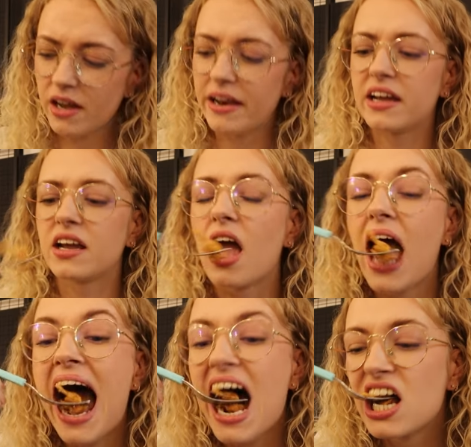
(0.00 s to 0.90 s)
I like it.
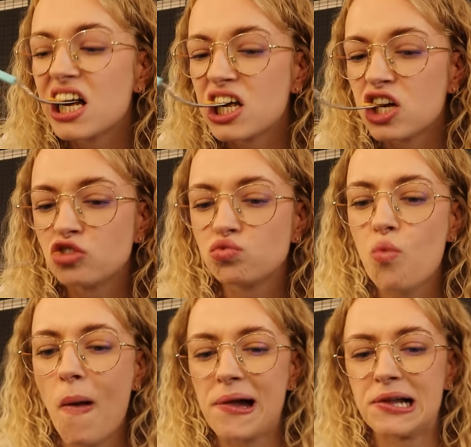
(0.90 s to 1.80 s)

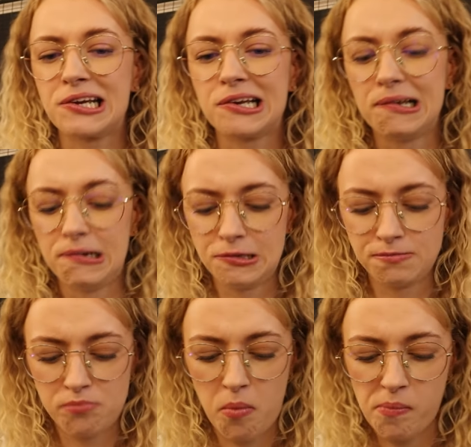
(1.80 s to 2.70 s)
I like it a lot.
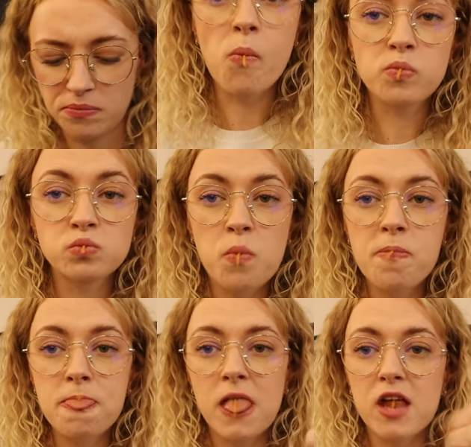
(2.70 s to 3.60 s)

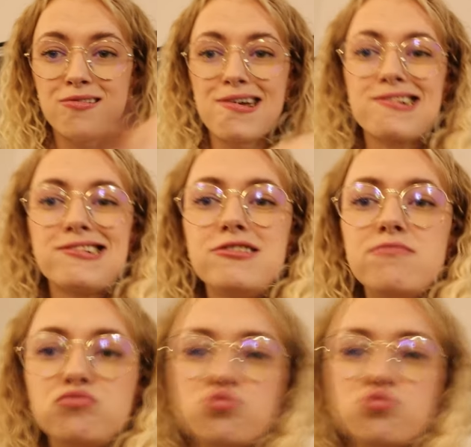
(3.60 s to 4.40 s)
You like it?